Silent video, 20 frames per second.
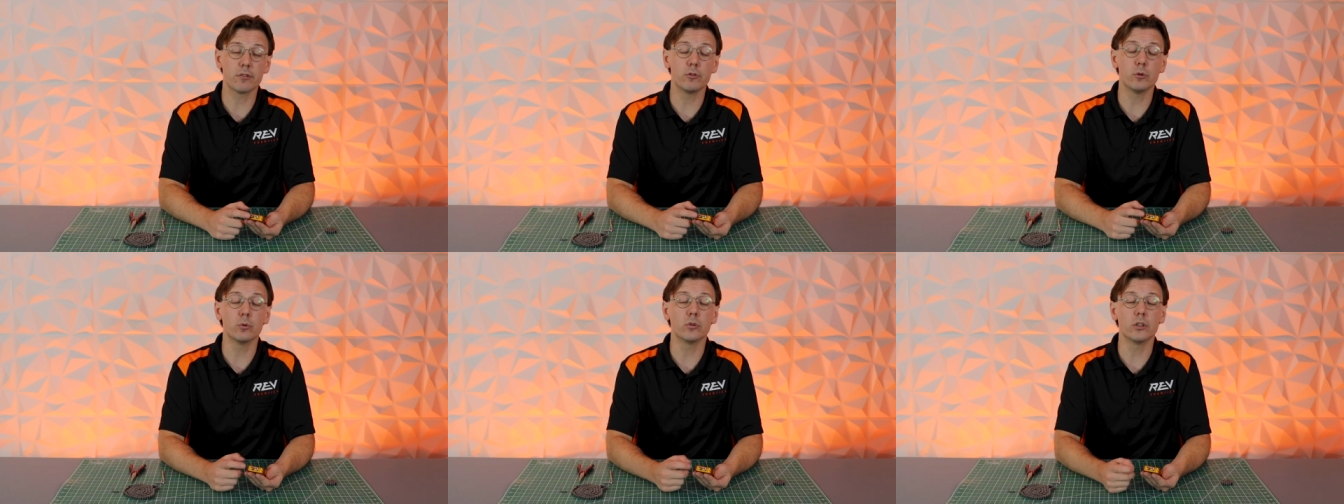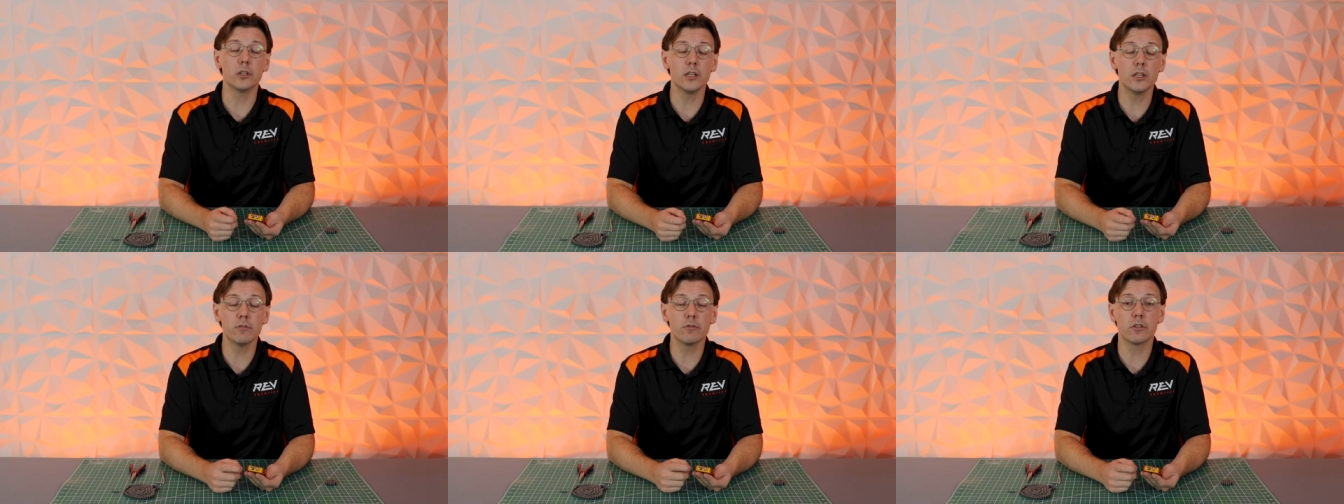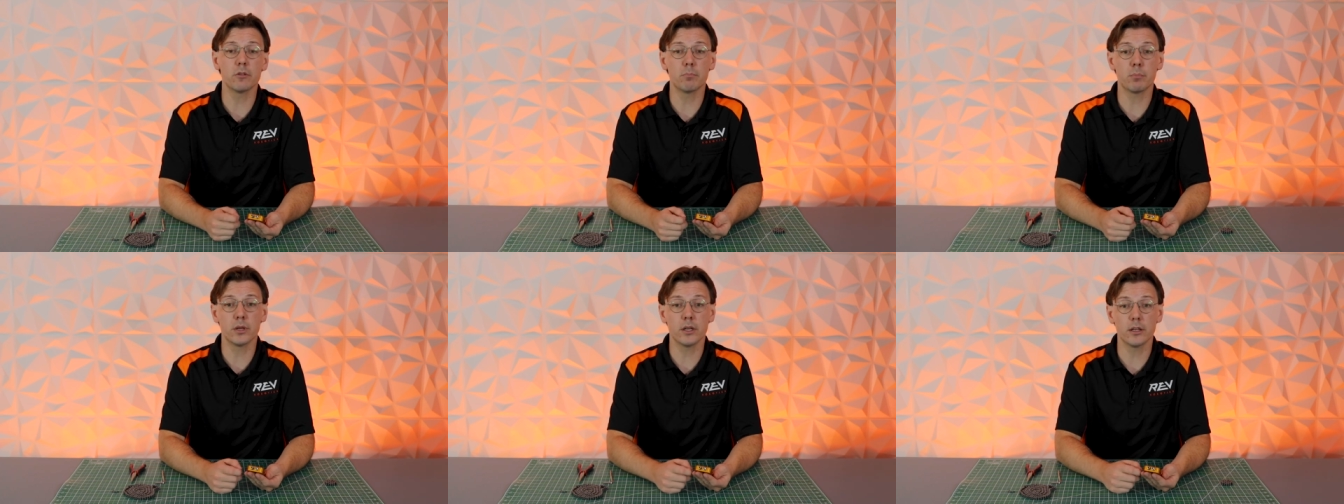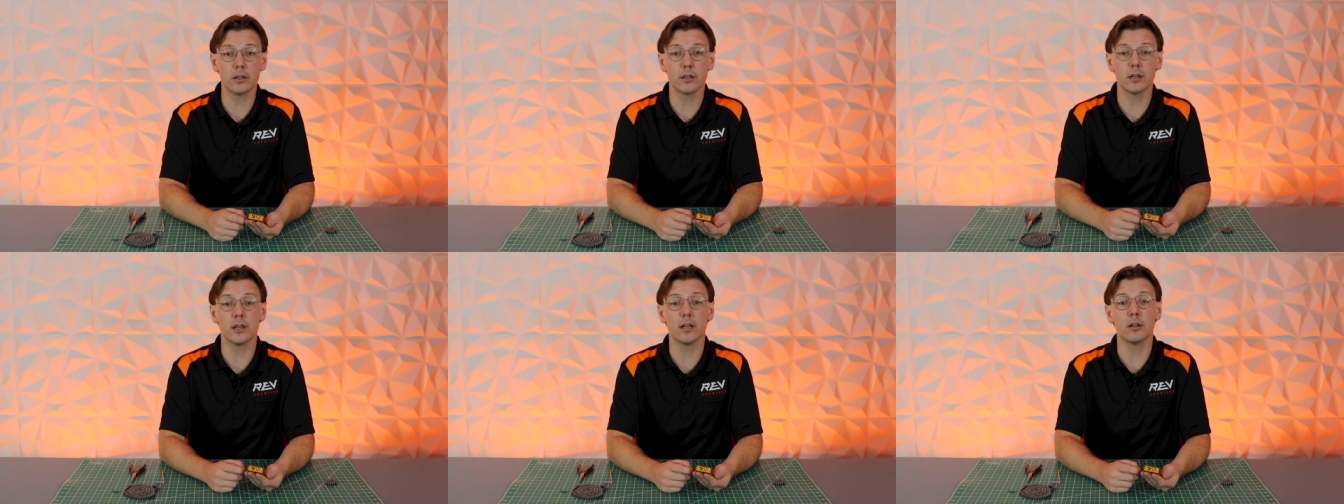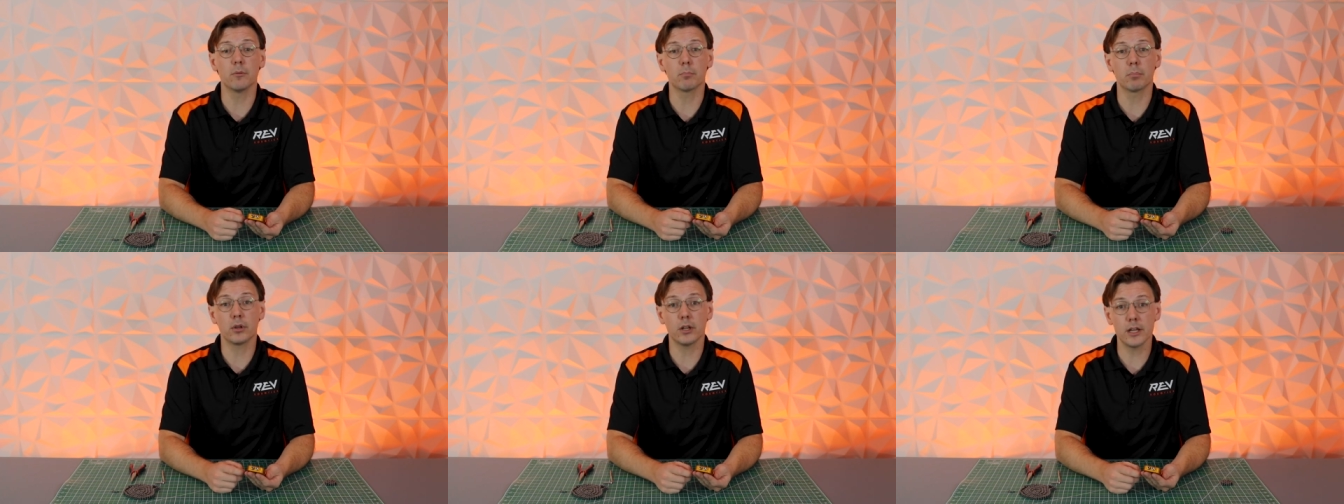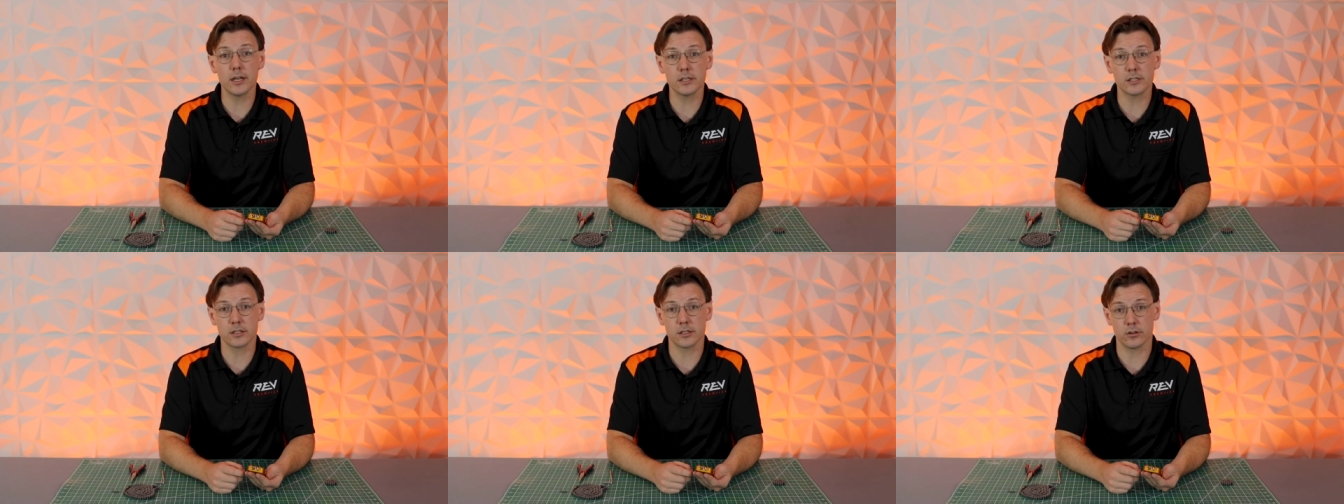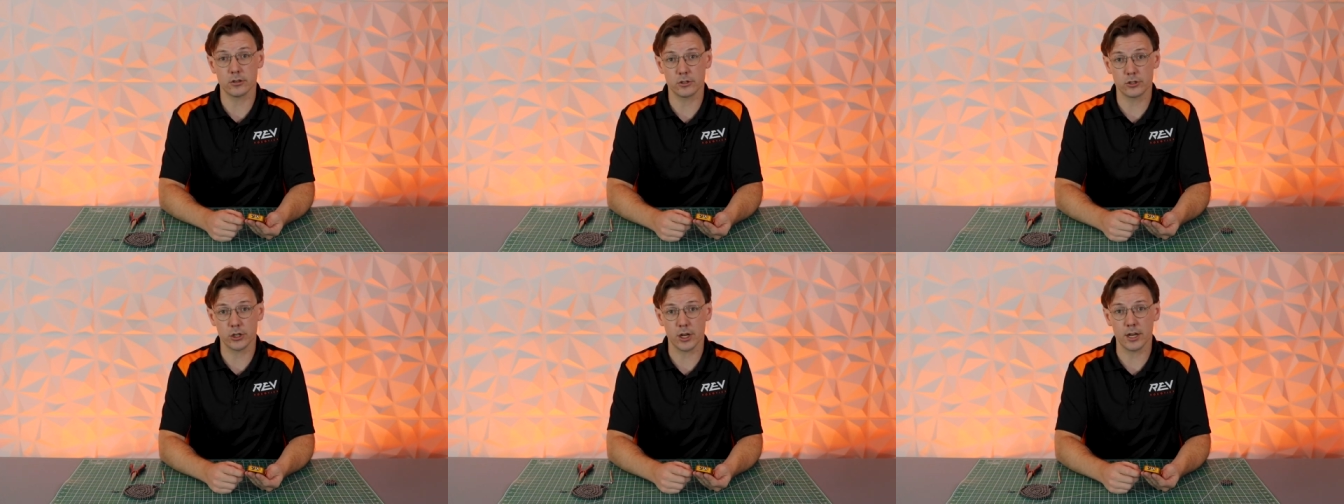if you leave the pin in place
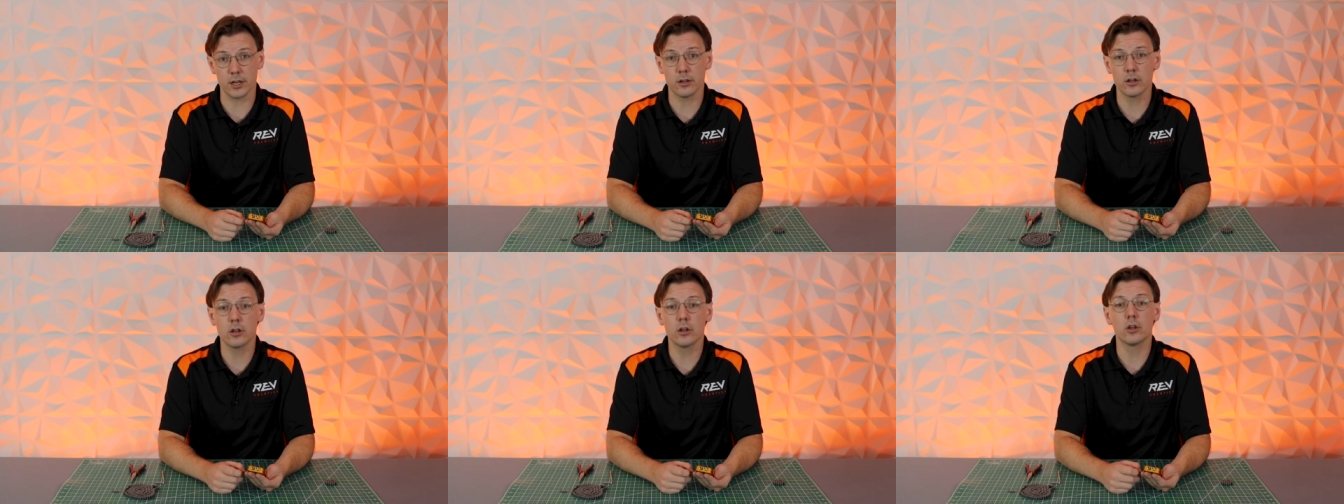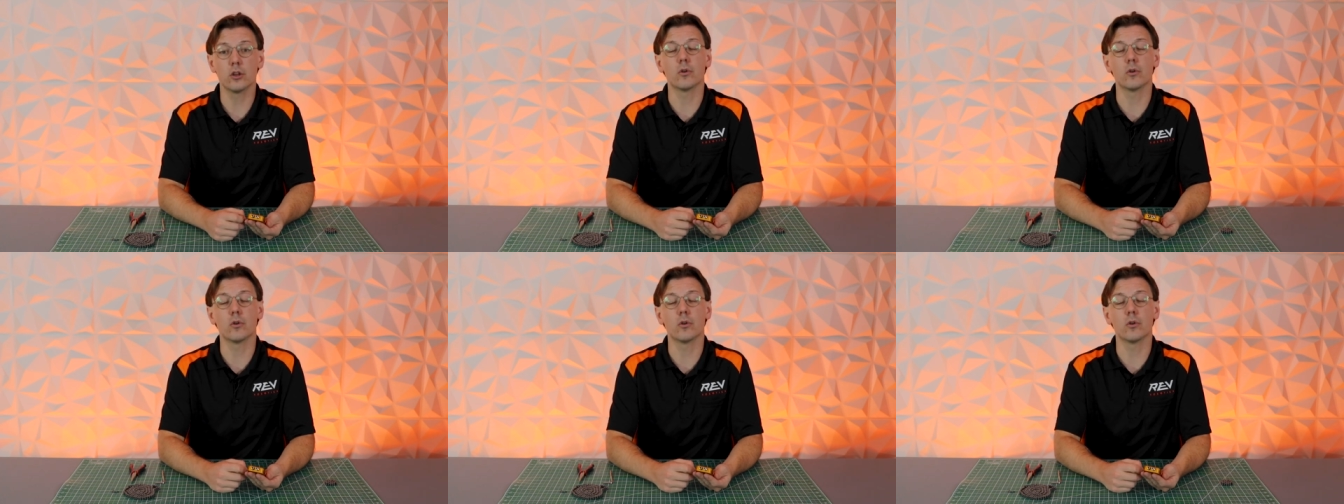in the chain,